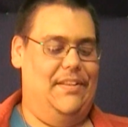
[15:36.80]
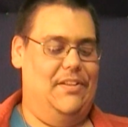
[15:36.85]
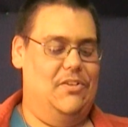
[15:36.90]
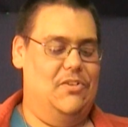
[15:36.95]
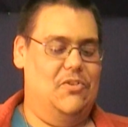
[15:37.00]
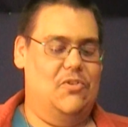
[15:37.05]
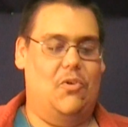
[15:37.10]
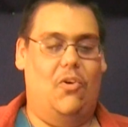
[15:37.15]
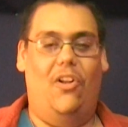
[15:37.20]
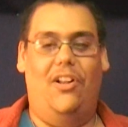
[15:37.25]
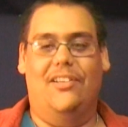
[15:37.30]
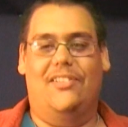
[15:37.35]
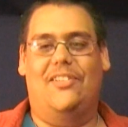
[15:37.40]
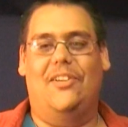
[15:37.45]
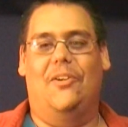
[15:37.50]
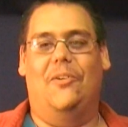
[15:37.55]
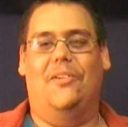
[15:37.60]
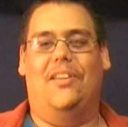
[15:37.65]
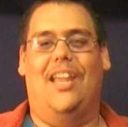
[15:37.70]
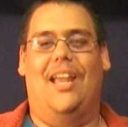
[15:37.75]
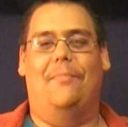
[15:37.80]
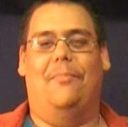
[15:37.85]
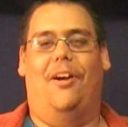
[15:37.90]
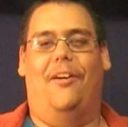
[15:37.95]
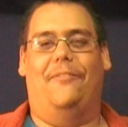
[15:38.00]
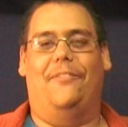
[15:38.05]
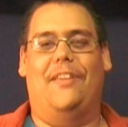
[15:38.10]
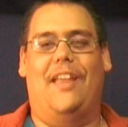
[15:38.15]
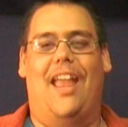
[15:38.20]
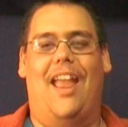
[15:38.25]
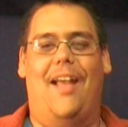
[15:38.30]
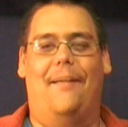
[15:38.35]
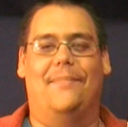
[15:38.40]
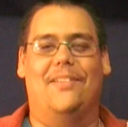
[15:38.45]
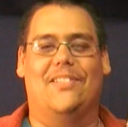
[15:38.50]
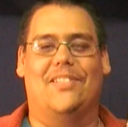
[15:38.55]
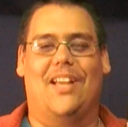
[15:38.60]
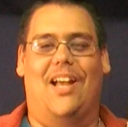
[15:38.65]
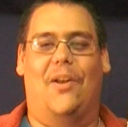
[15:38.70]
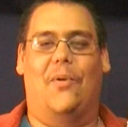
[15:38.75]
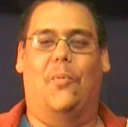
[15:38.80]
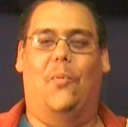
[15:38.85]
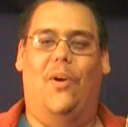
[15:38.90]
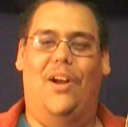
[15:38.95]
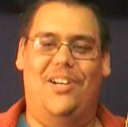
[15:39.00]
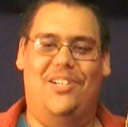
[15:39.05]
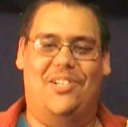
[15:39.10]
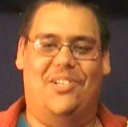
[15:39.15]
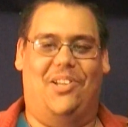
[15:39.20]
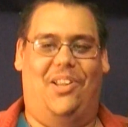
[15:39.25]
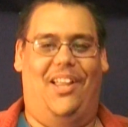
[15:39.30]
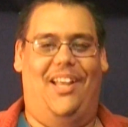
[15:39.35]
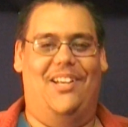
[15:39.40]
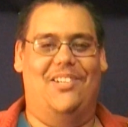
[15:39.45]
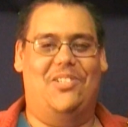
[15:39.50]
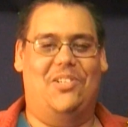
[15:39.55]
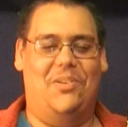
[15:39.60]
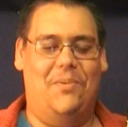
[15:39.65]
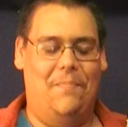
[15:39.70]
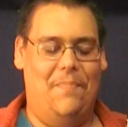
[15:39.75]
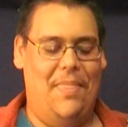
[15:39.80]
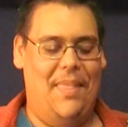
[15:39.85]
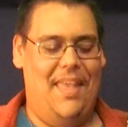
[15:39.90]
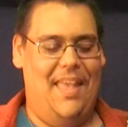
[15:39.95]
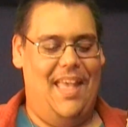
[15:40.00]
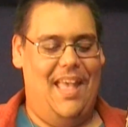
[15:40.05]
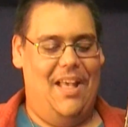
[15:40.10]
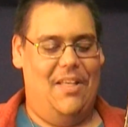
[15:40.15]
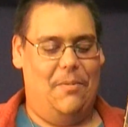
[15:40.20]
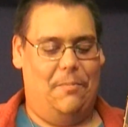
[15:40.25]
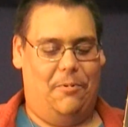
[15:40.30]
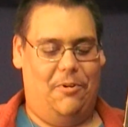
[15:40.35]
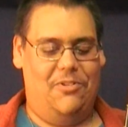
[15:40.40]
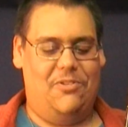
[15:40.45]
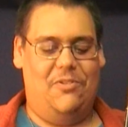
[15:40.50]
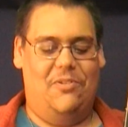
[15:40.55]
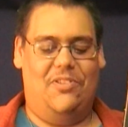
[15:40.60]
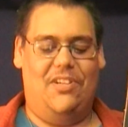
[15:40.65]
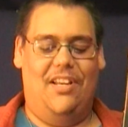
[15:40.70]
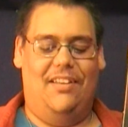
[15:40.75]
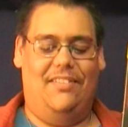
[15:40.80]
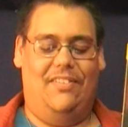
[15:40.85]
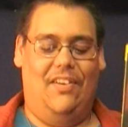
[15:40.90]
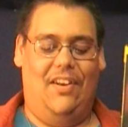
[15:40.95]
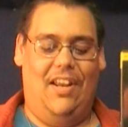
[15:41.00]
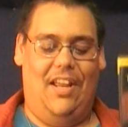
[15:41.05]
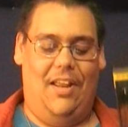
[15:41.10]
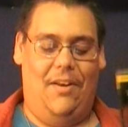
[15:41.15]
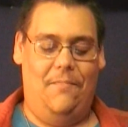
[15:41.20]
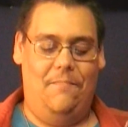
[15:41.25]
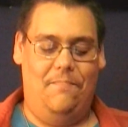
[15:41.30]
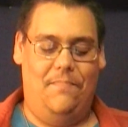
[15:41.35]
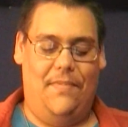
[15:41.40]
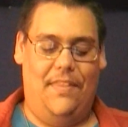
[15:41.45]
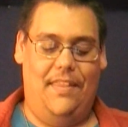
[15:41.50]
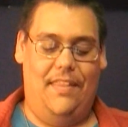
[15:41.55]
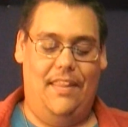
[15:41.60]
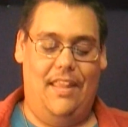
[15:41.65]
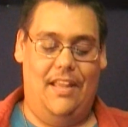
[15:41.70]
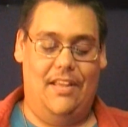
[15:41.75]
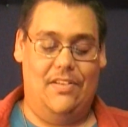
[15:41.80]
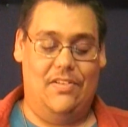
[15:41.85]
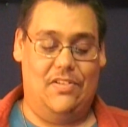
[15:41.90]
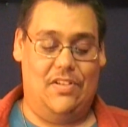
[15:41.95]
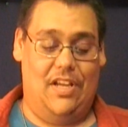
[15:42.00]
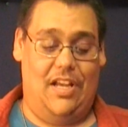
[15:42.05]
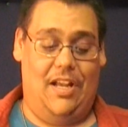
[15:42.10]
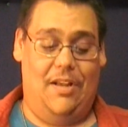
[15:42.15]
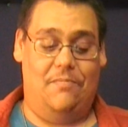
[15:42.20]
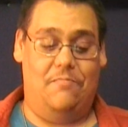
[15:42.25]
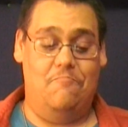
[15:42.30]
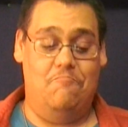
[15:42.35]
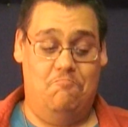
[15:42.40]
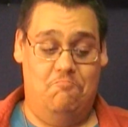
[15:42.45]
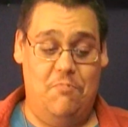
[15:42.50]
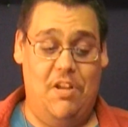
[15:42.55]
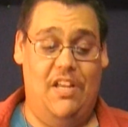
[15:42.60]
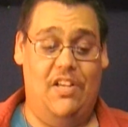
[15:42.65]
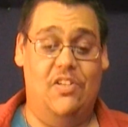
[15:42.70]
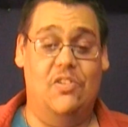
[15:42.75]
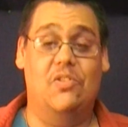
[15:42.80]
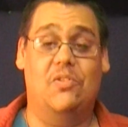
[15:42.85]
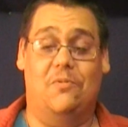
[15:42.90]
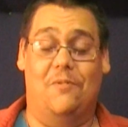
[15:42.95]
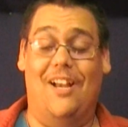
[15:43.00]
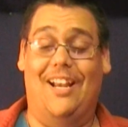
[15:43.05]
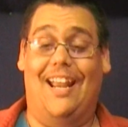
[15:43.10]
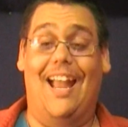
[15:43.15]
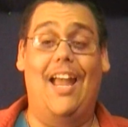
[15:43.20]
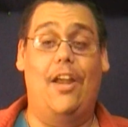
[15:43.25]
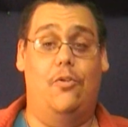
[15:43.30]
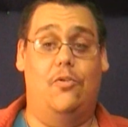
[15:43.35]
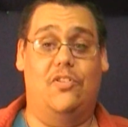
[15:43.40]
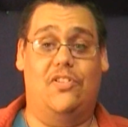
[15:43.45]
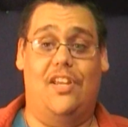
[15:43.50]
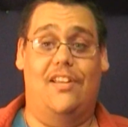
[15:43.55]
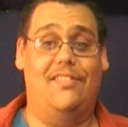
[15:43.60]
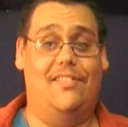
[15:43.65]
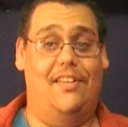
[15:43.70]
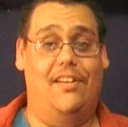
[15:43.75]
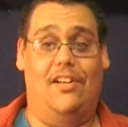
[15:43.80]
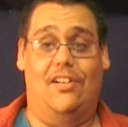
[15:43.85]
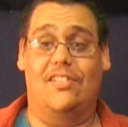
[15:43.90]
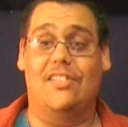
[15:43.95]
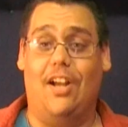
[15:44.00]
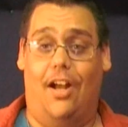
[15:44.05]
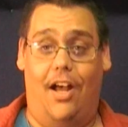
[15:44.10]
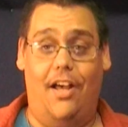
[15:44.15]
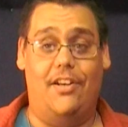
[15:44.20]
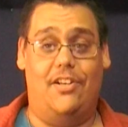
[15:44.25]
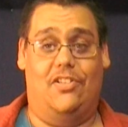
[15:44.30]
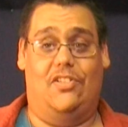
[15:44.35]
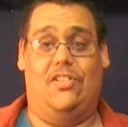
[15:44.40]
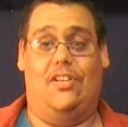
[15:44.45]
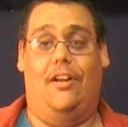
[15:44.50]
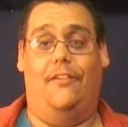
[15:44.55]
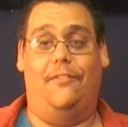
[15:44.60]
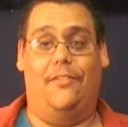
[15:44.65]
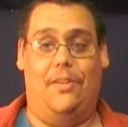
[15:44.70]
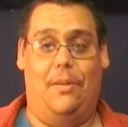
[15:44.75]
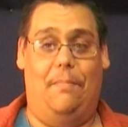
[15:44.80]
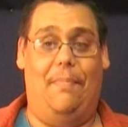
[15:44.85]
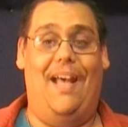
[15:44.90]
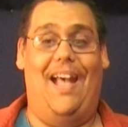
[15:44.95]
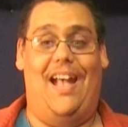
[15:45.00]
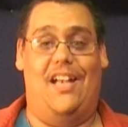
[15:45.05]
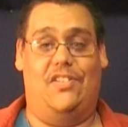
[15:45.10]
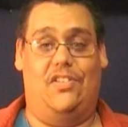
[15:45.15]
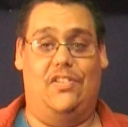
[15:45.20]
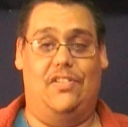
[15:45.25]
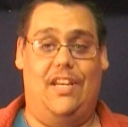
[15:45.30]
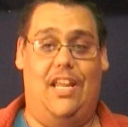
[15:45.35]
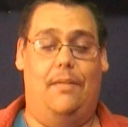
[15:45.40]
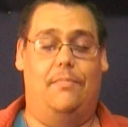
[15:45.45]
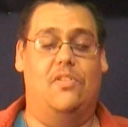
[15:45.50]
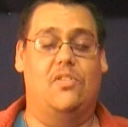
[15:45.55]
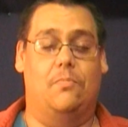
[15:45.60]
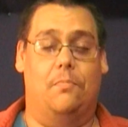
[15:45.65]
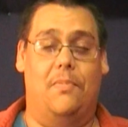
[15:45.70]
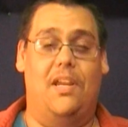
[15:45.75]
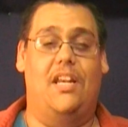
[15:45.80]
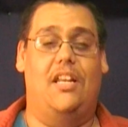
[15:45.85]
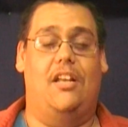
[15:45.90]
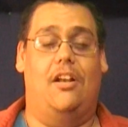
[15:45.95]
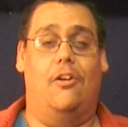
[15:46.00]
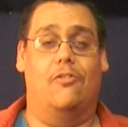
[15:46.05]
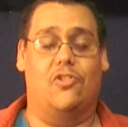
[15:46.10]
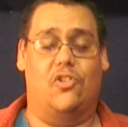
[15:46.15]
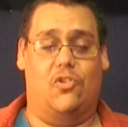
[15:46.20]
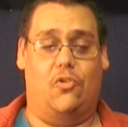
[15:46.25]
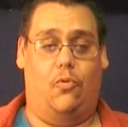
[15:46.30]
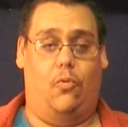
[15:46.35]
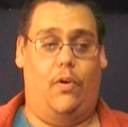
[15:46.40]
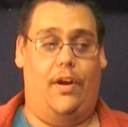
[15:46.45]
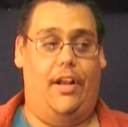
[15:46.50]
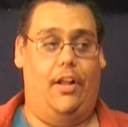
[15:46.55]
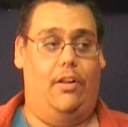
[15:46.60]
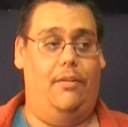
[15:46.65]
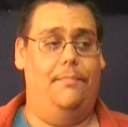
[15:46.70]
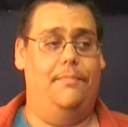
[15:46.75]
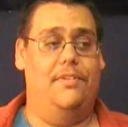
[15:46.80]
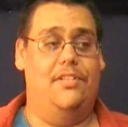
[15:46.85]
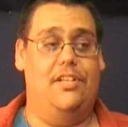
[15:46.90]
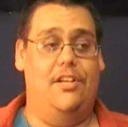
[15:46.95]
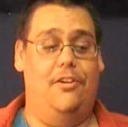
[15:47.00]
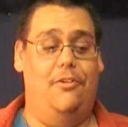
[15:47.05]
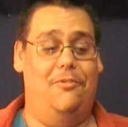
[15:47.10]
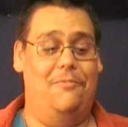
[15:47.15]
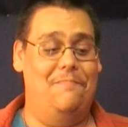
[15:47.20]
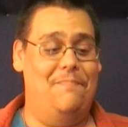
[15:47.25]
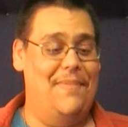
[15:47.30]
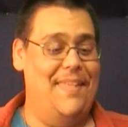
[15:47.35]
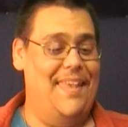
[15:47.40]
Troll 2 came off the Amazon wish list. The person who sent it in is a guy who sent in a ton of stuff in the past. His name is Medio Surreal. Dude,